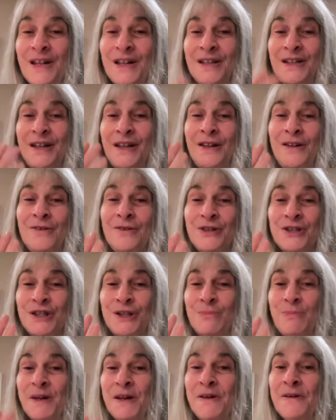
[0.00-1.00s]
to your
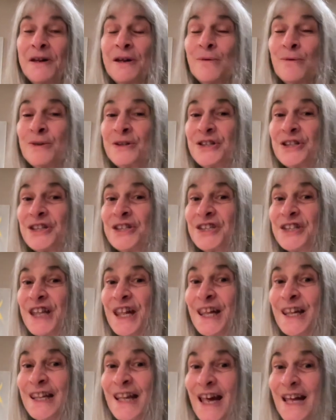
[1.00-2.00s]
spirit, which is
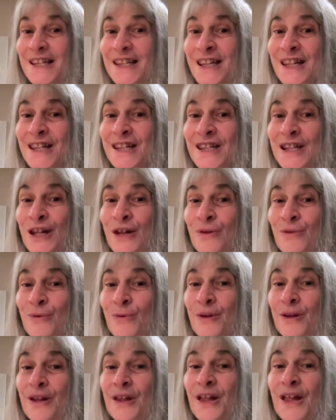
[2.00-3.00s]
connecting
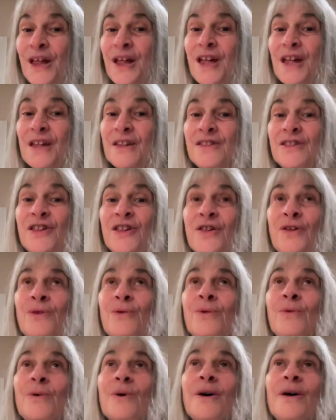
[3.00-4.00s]
you
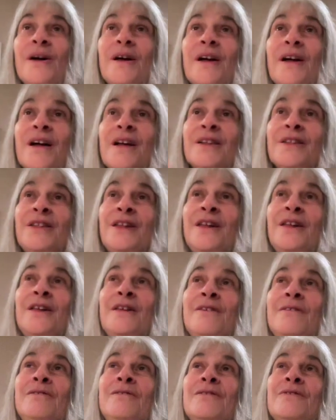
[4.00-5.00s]
to the
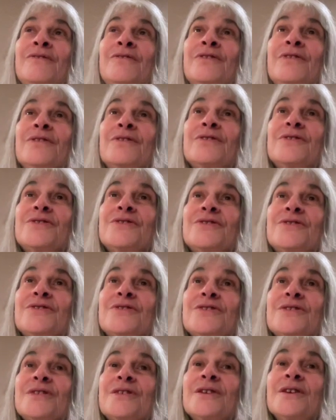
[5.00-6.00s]
universe,
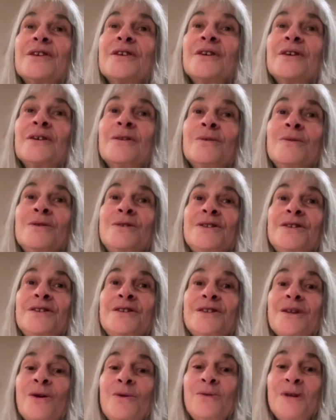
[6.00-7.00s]
which
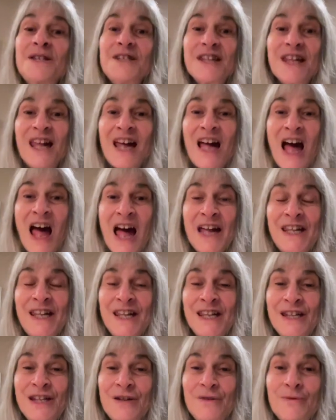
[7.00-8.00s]
is always
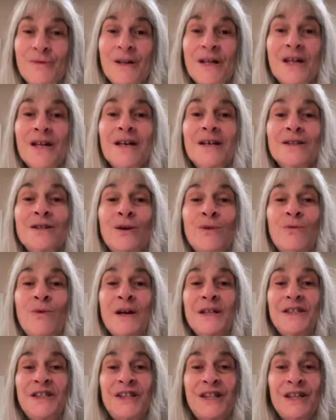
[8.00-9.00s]
guiding you to
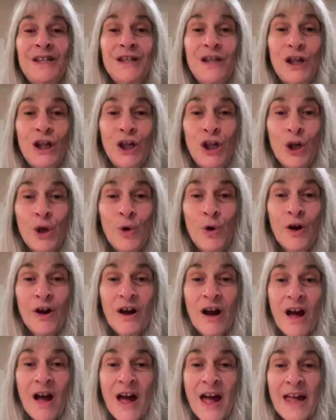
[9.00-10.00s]
what's in your
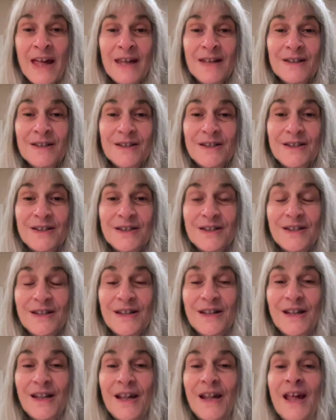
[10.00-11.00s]
highest
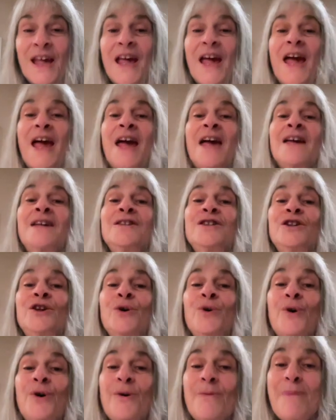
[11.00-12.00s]
and
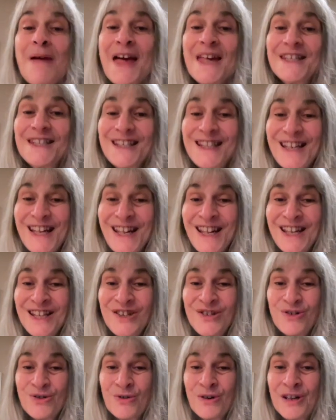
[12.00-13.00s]
your best
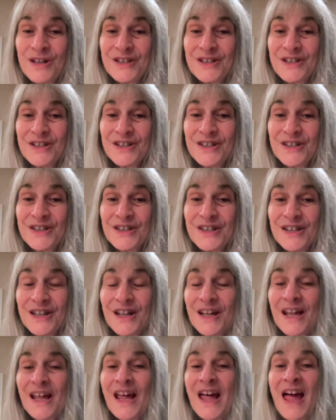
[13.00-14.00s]
interest
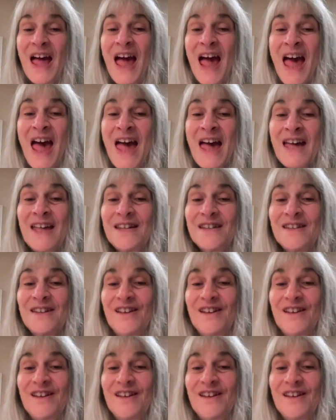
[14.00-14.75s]
at